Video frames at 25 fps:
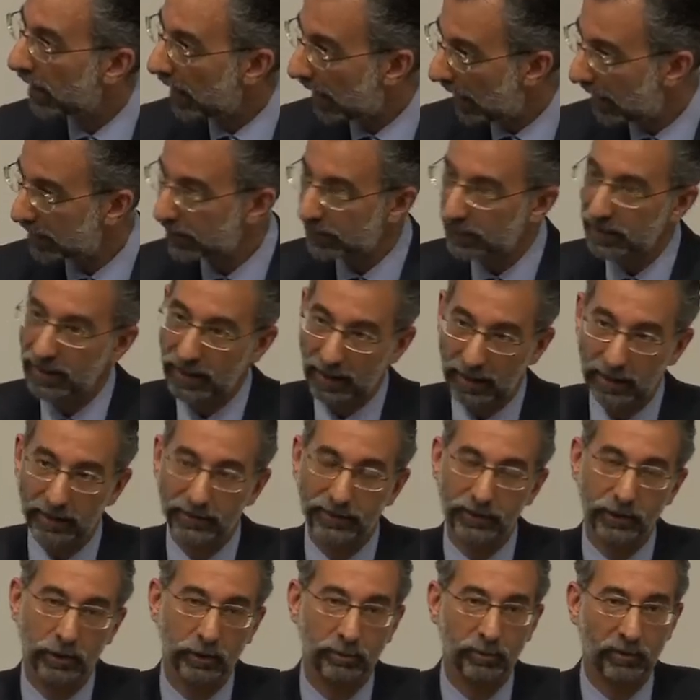Had I
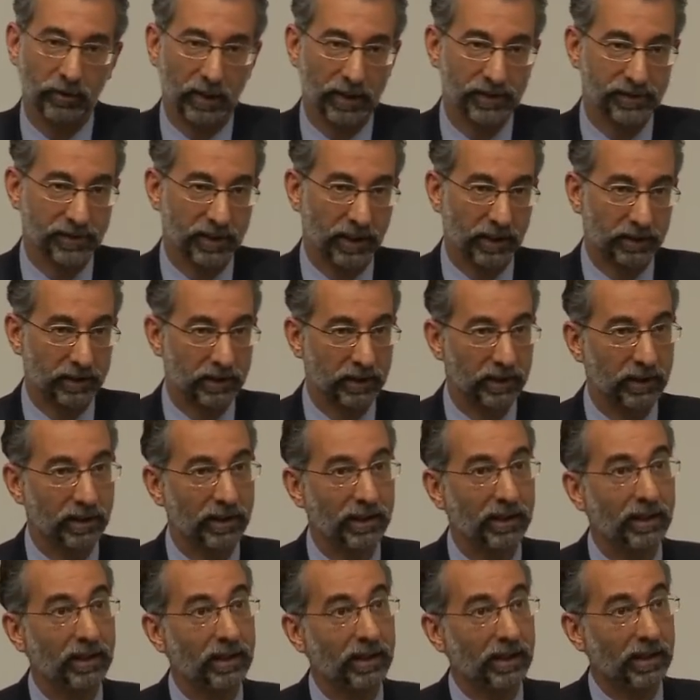had the Human Rights Act
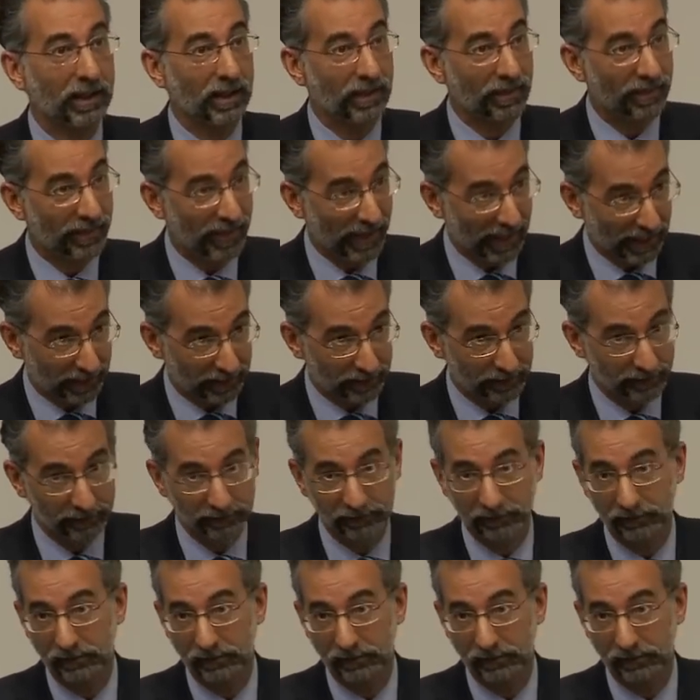then,